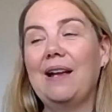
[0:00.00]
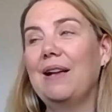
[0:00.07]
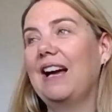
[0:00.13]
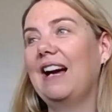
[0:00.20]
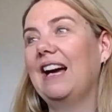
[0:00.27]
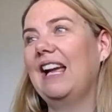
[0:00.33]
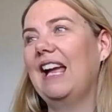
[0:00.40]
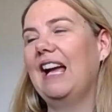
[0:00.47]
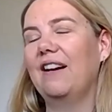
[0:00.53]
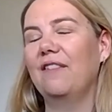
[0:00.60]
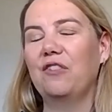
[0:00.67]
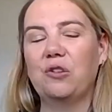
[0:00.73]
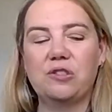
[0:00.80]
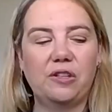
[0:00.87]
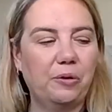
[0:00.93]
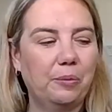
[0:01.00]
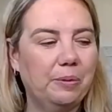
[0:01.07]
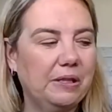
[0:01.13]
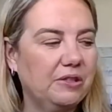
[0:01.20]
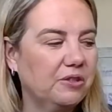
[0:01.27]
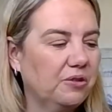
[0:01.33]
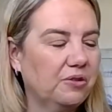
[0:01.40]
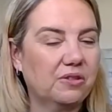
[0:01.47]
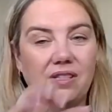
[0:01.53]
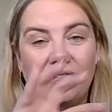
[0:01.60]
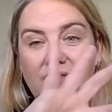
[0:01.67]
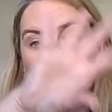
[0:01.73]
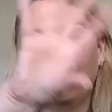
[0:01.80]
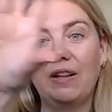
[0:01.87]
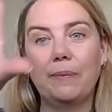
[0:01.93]
I have those other pictures
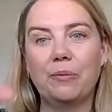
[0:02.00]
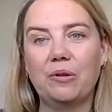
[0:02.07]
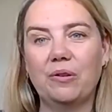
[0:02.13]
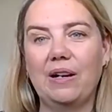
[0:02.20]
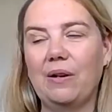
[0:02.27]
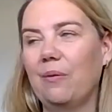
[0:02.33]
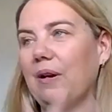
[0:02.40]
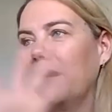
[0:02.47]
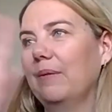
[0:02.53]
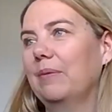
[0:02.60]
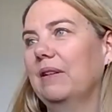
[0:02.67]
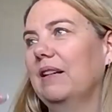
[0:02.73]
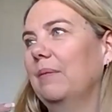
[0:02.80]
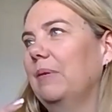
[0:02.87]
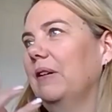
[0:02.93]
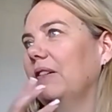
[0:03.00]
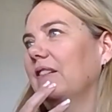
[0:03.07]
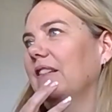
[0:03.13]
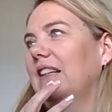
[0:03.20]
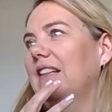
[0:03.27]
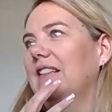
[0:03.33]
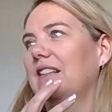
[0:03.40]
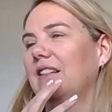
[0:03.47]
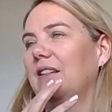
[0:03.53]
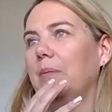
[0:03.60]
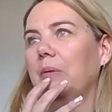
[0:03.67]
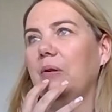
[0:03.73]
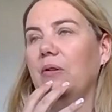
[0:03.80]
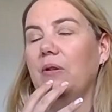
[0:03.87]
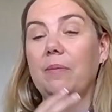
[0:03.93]
flipped the right way, but apparently I didn't
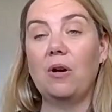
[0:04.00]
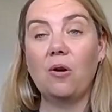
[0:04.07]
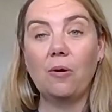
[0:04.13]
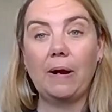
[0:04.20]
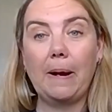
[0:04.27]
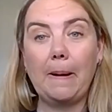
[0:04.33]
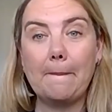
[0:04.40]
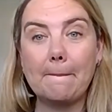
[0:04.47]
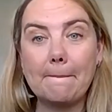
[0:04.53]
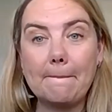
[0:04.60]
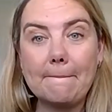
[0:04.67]
upload them. Okay.